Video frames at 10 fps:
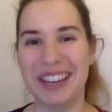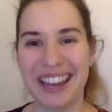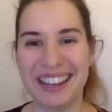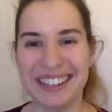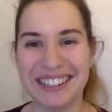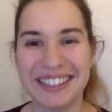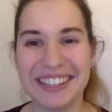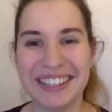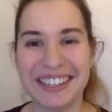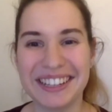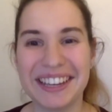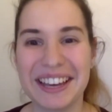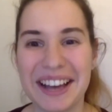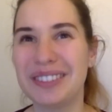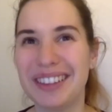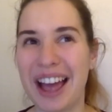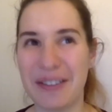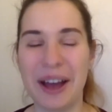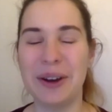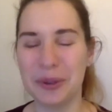And I've
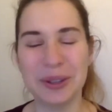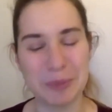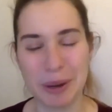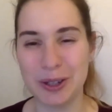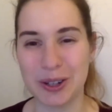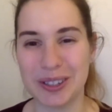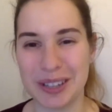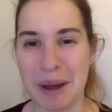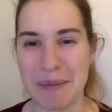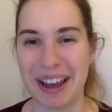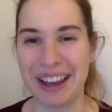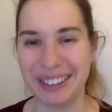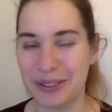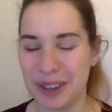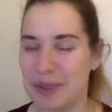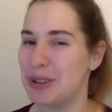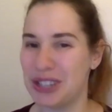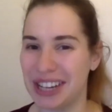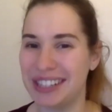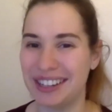had all these pictures in my mind. You gave me
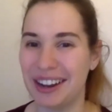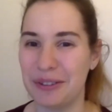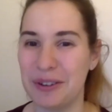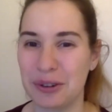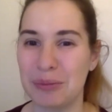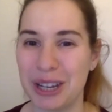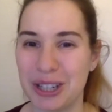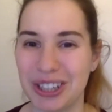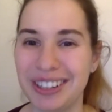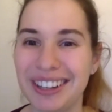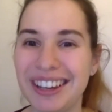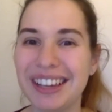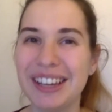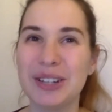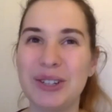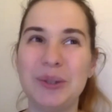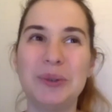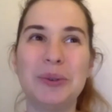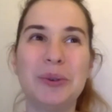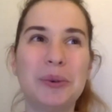just enough information
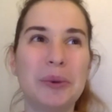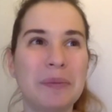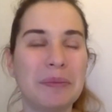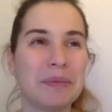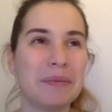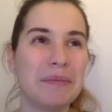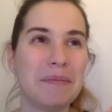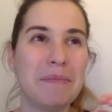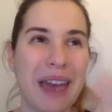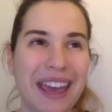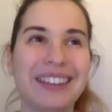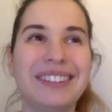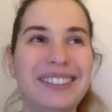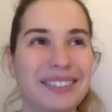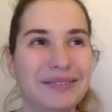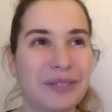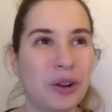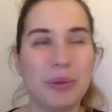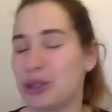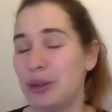to paint
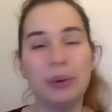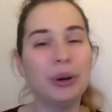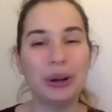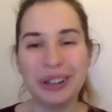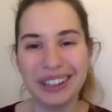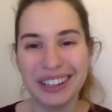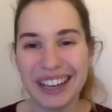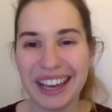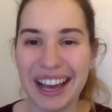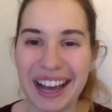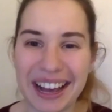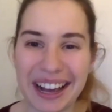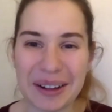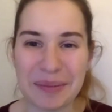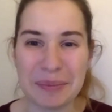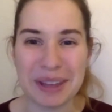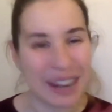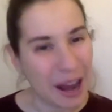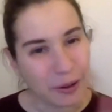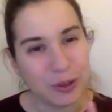almost a book, but
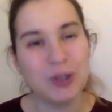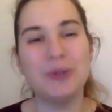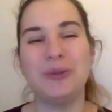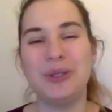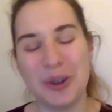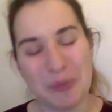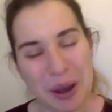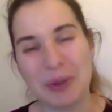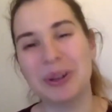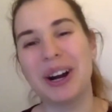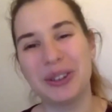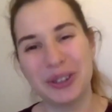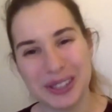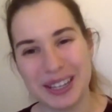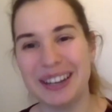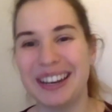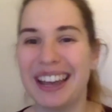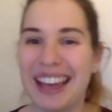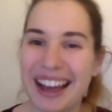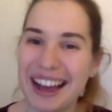then I could choose, you know, my own colors and
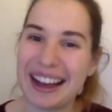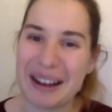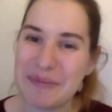my own